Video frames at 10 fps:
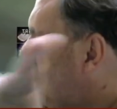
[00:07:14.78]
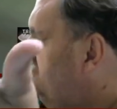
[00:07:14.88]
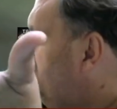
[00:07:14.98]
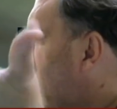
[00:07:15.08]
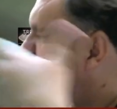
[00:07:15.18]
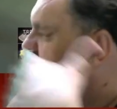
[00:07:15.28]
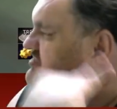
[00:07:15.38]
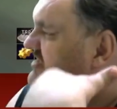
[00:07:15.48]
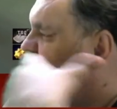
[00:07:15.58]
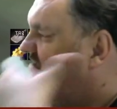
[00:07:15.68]
does this,
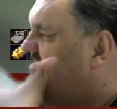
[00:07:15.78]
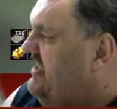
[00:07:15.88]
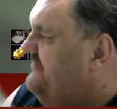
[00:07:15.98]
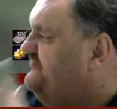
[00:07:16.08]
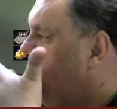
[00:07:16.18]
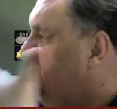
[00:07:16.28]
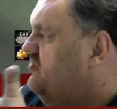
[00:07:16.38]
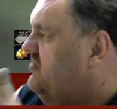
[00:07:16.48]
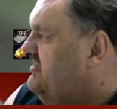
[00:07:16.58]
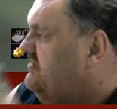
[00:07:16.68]
and then I have to
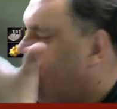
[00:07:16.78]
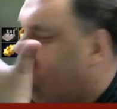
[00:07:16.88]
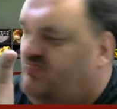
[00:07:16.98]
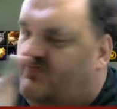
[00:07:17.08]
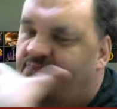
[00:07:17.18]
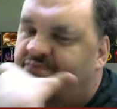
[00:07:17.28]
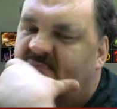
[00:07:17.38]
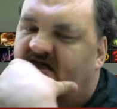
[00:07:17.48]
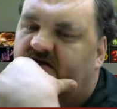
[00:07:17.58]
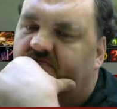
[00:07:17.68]
go in,
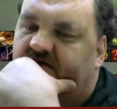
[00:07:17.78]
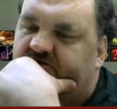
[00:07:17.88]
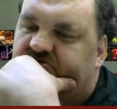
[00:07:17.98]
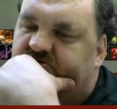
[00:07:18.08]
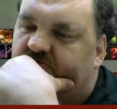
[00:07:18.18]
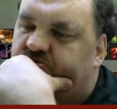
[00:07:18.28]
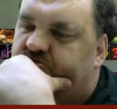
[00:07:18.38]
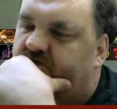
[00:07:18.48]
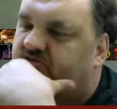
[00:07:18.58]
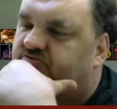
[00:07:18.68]
make some
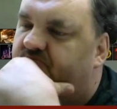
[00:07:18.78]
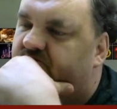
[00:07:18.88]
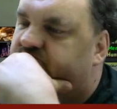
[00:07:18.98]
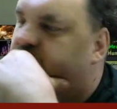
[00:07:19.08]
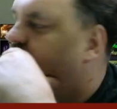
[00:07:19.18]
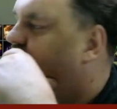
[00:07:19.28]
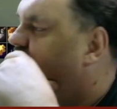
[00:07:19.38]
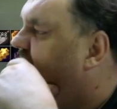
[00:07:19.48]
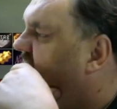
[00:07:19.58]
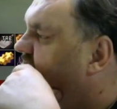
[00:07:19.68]
adjustments in order
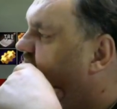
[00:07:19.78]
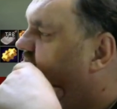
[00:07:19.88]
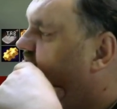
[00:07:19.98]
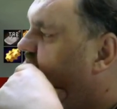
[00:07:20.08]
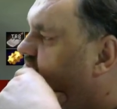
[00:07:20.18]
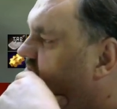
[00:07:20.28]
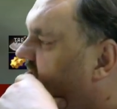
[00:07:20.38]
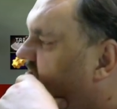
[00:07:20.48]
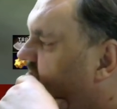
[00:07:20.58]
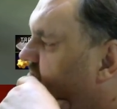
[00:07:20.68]
to be able
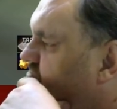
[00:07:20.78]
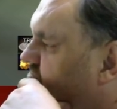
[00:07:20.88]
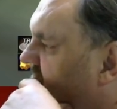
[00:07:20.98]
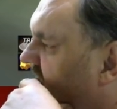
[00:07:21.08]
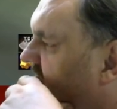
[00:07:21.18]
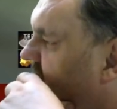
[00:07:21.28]
to use the mic.